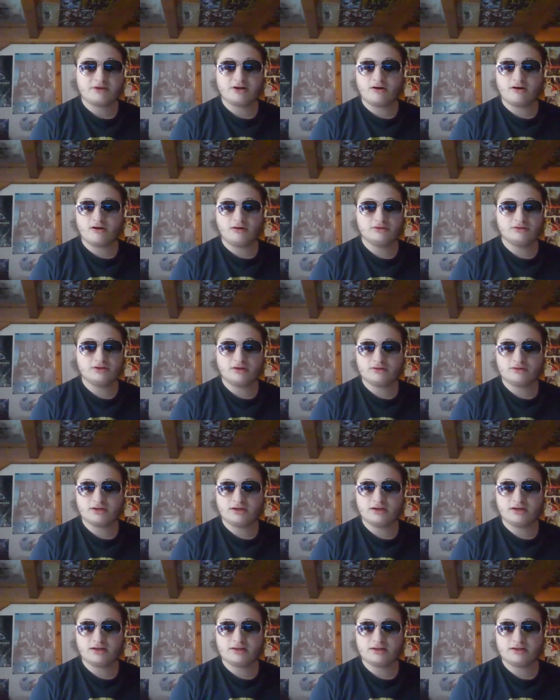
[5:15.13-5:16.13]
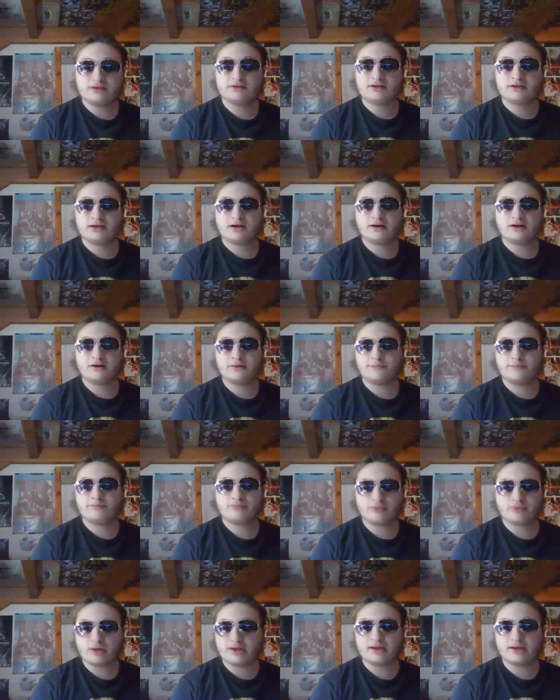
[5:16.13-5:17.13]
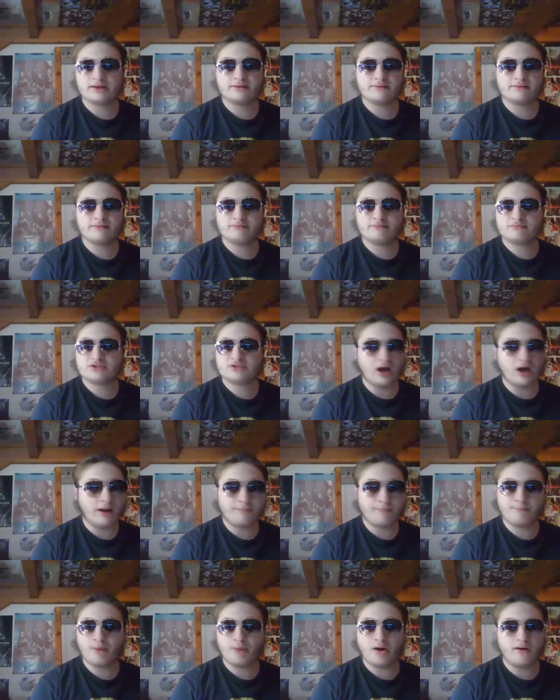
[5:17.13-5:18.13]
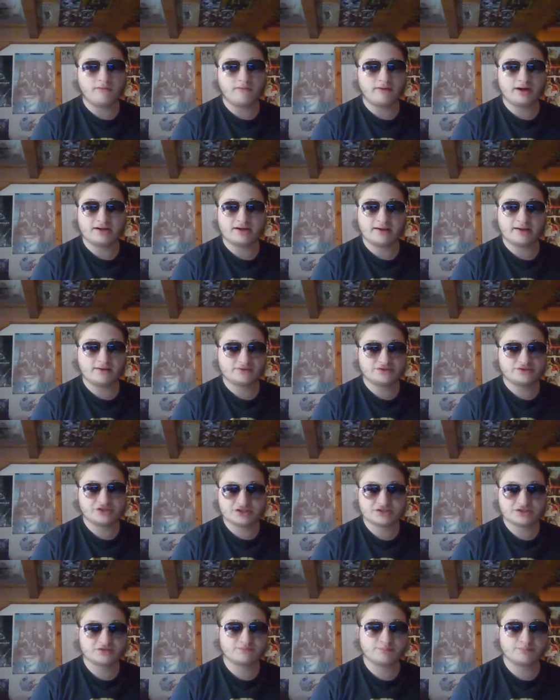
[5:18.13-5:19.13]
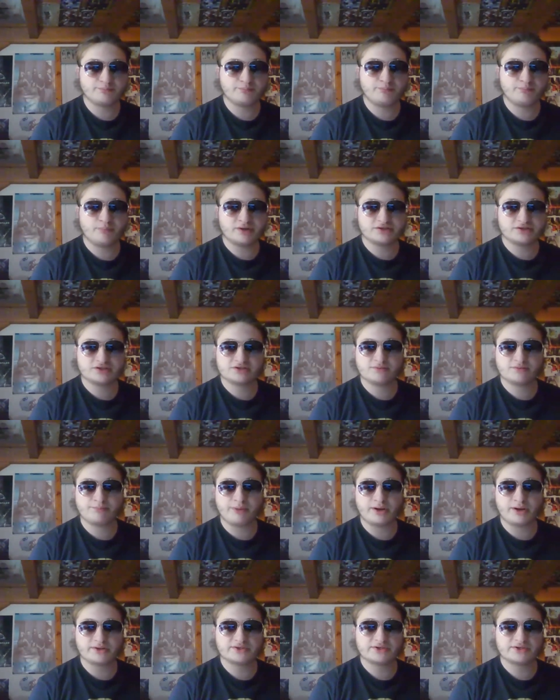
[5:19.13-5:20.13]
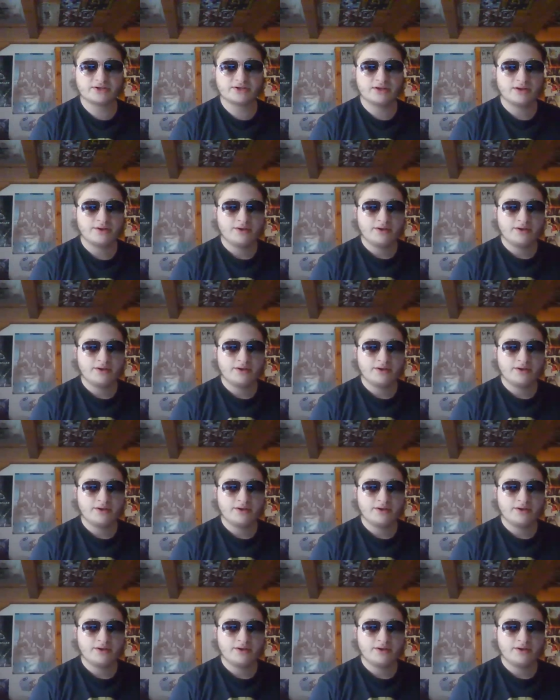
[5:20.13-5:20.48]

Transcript: I mean, all in all, they they are playing top ball right now, just as much as the Bucks.